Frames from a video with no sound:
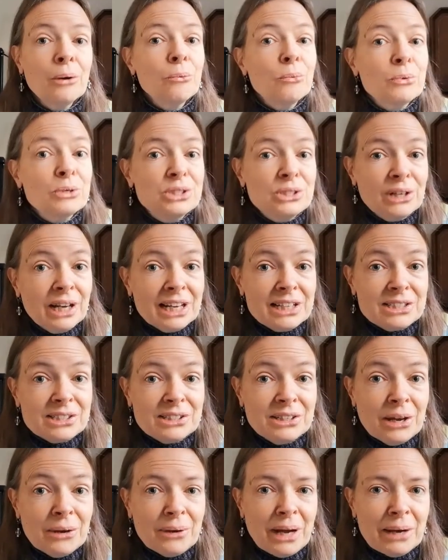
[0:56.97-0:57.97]
Would you like
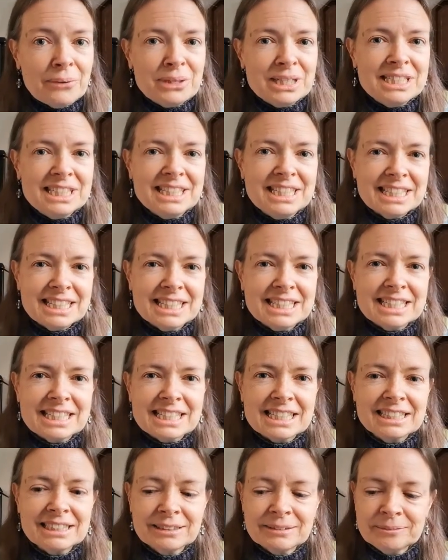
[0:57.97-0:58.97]
to know how he did
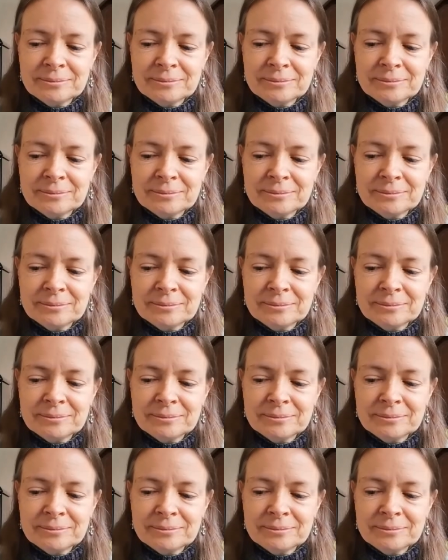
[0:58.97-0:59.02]
it?